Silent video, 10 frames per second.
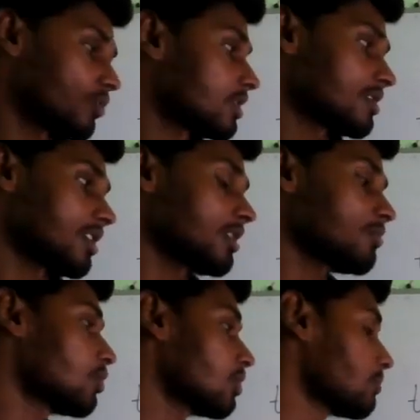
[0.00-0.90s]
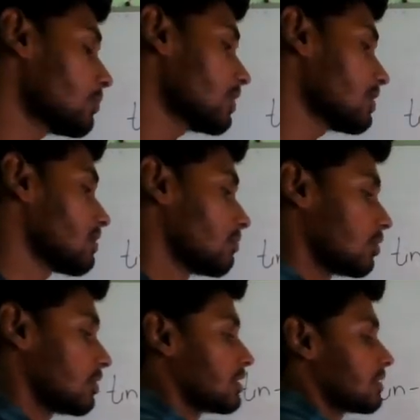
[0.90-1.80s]
We will study more importance
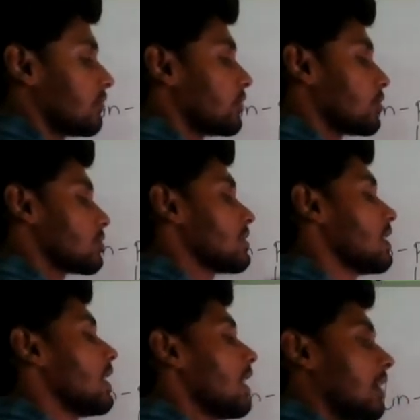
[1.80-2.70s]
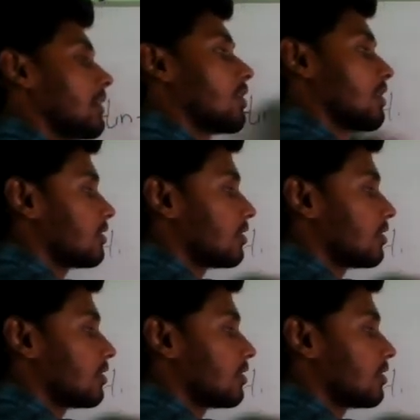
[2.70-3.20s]
about this fuse and all.